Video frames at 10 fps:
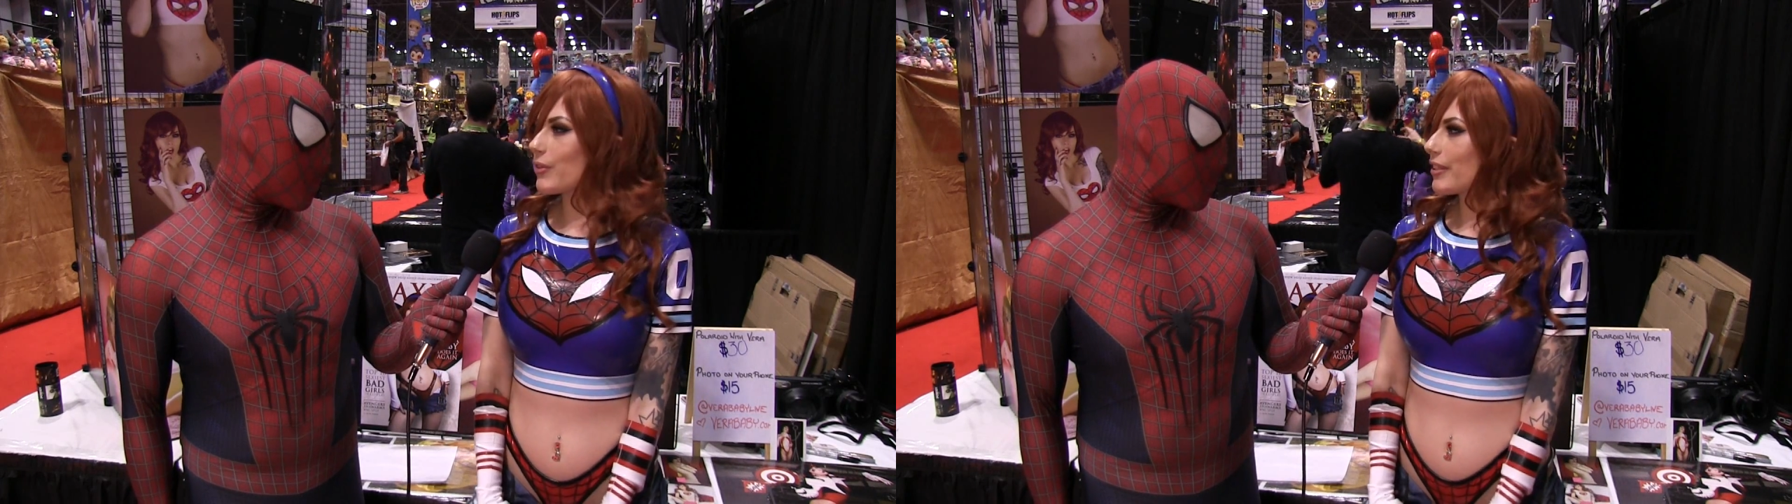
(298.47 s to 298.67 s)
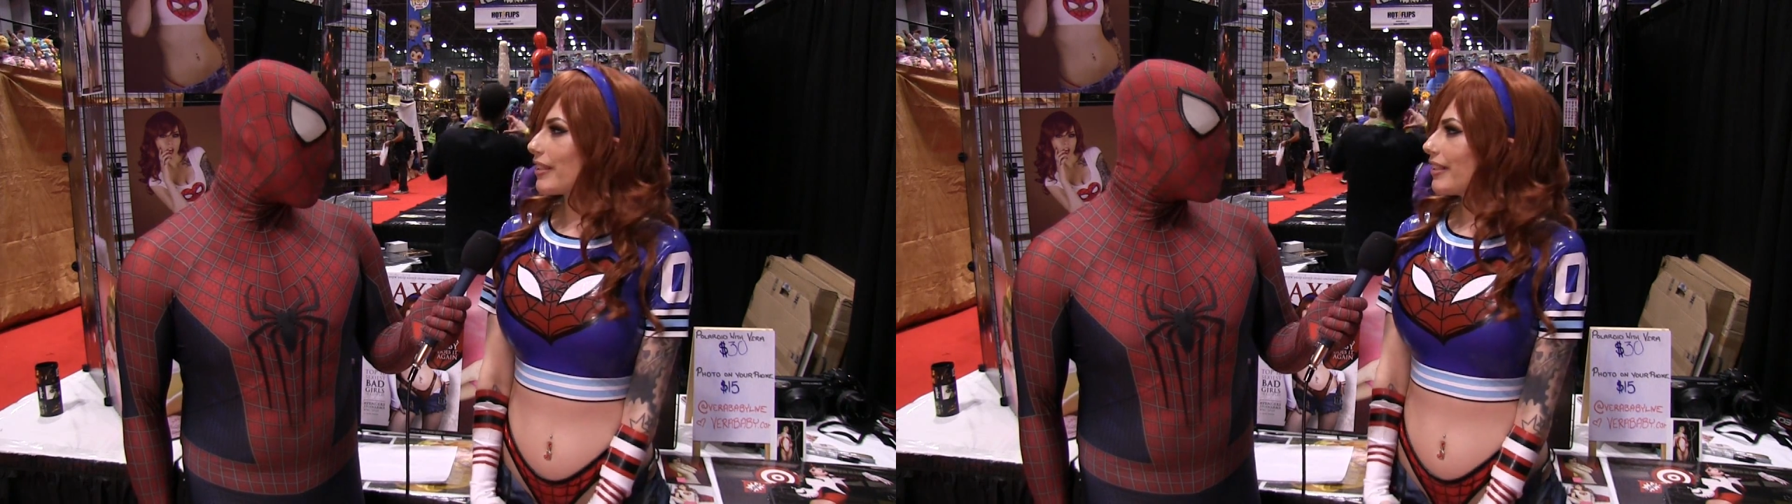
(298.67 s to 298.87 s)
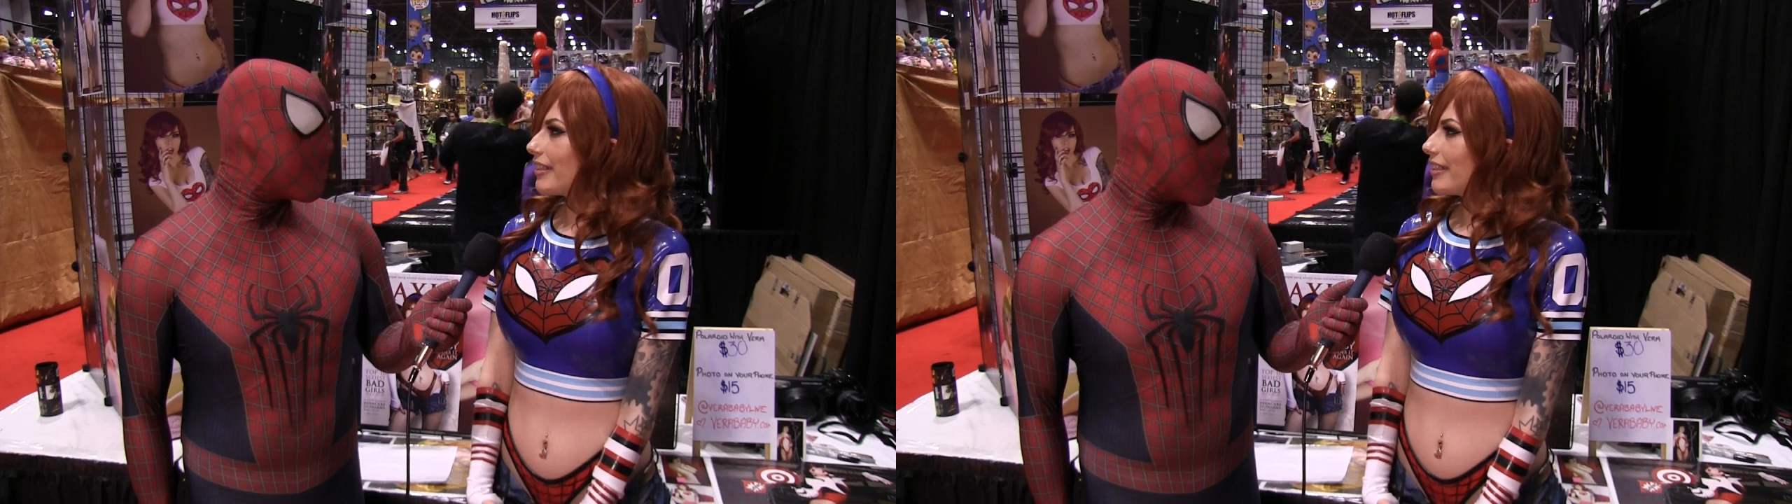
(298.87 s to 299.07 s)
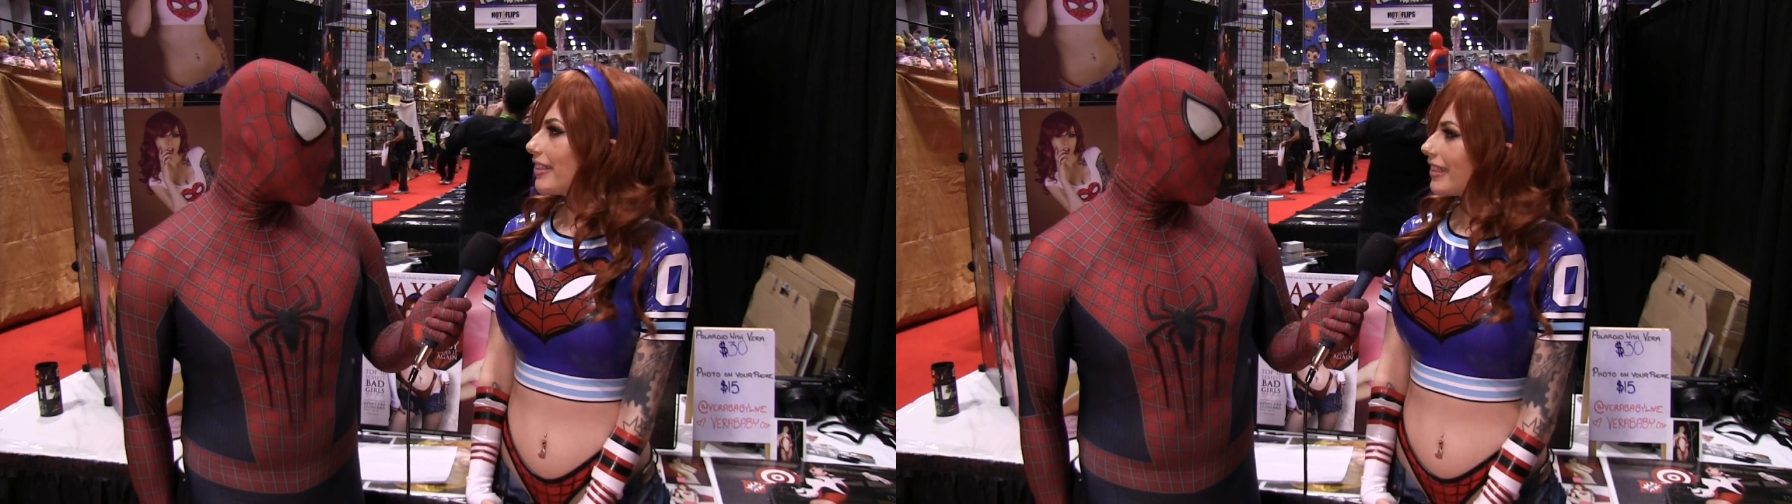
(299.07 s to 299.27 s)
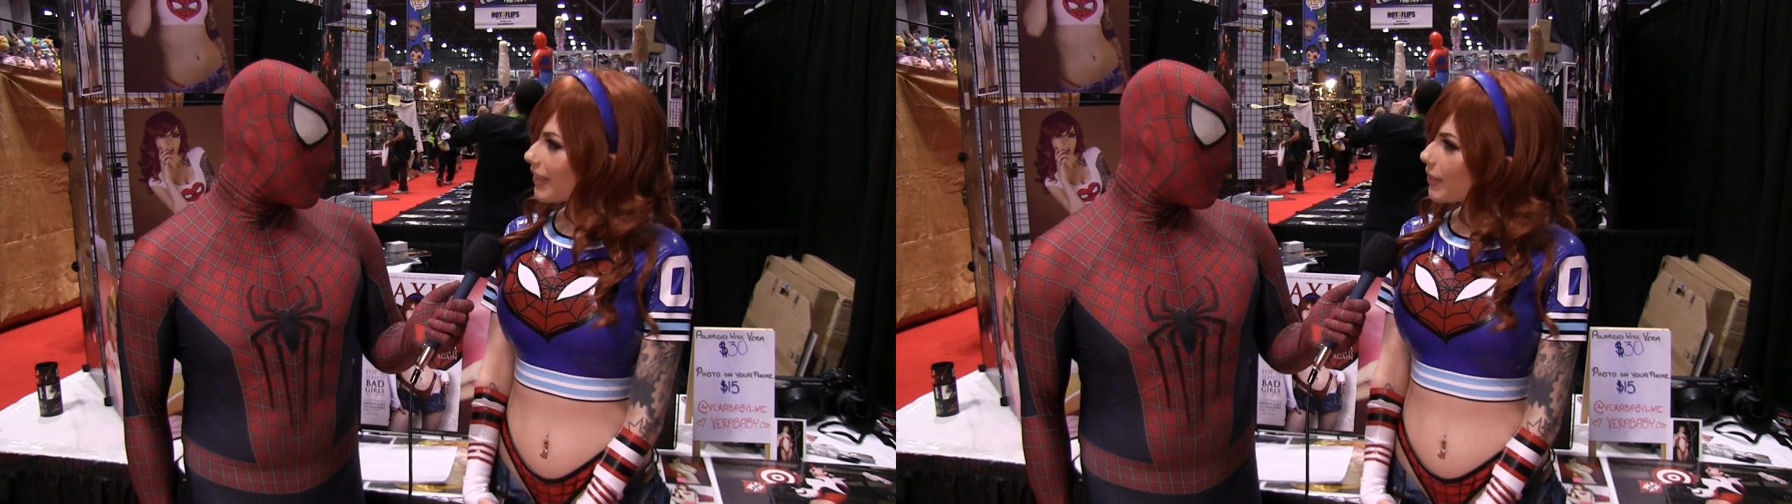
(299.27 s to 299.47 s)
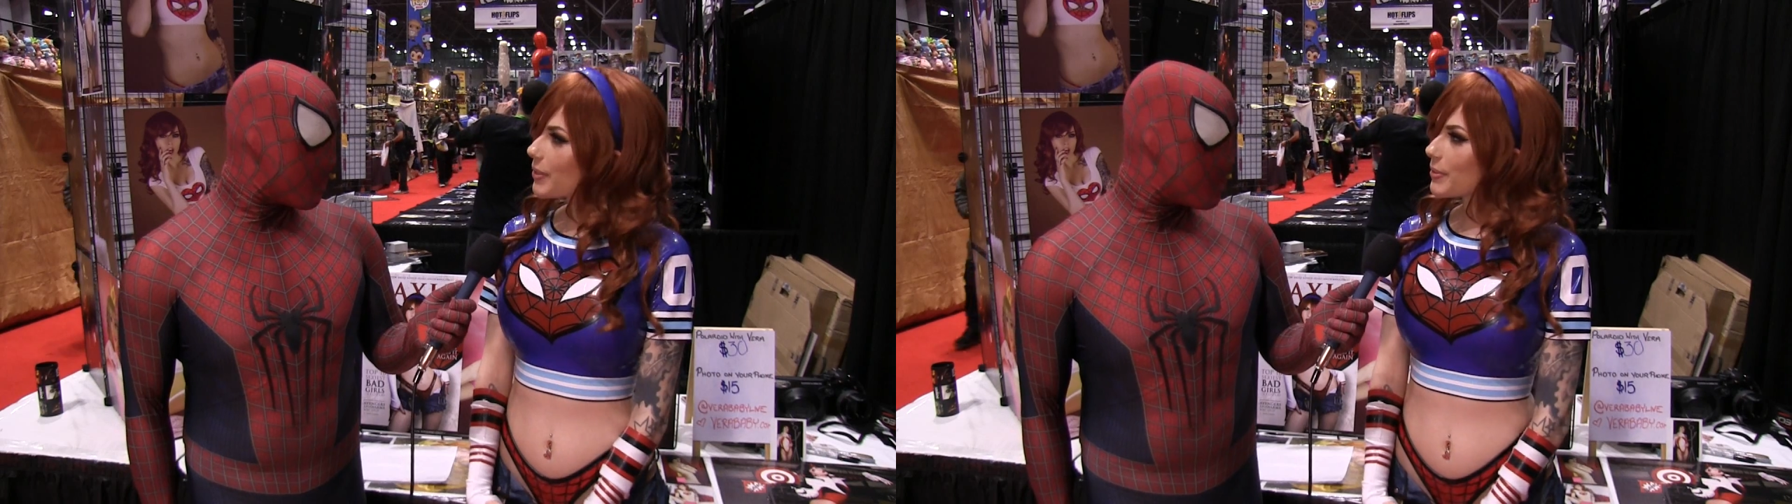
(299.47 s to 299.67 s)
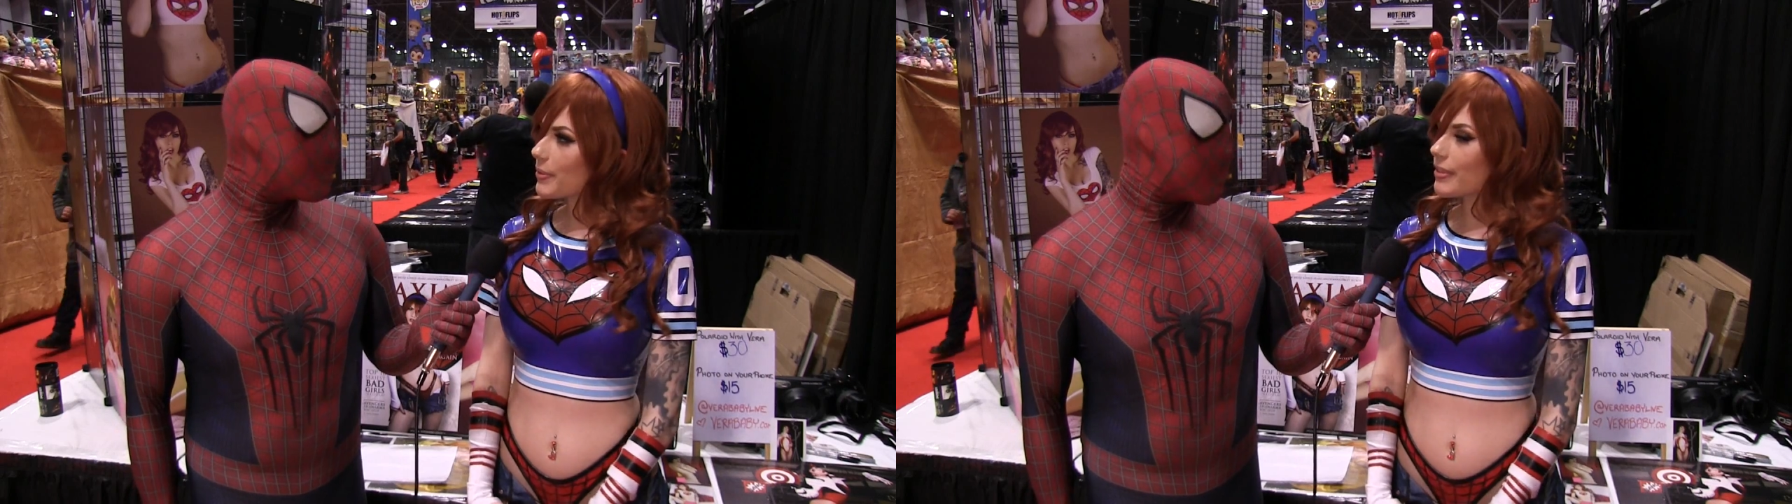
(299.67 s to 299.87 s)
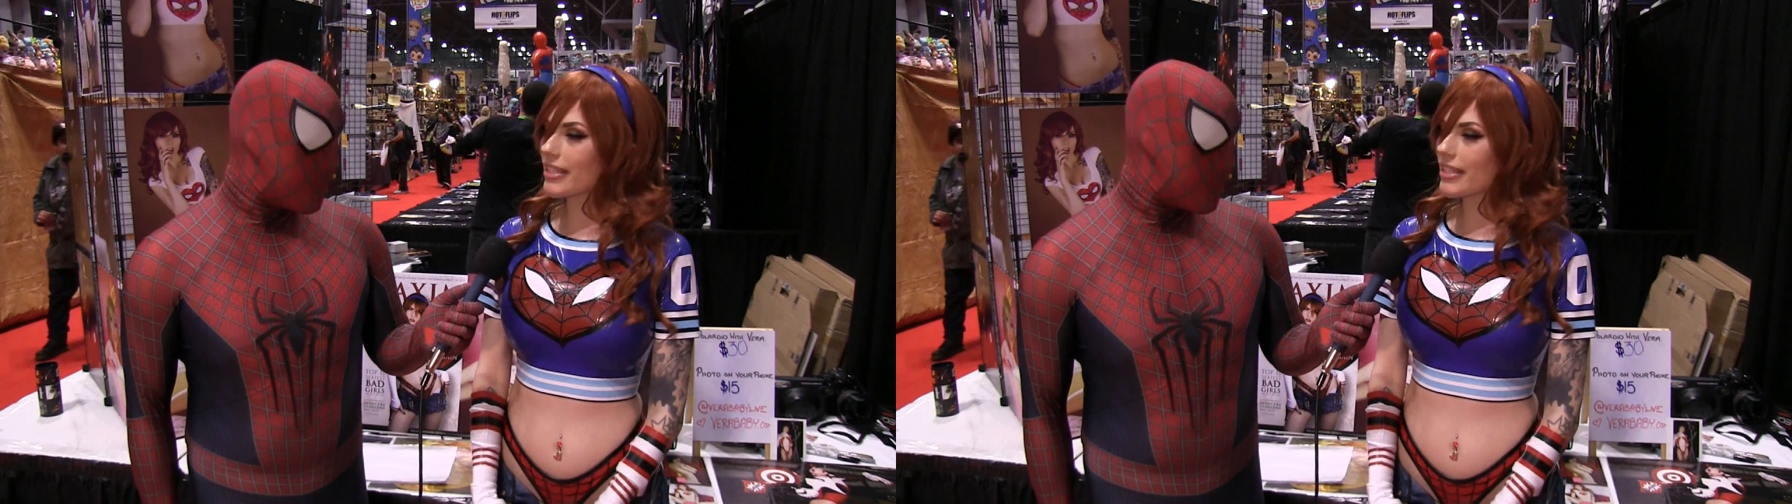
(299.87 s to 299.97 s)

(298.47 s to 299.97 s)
older, you know?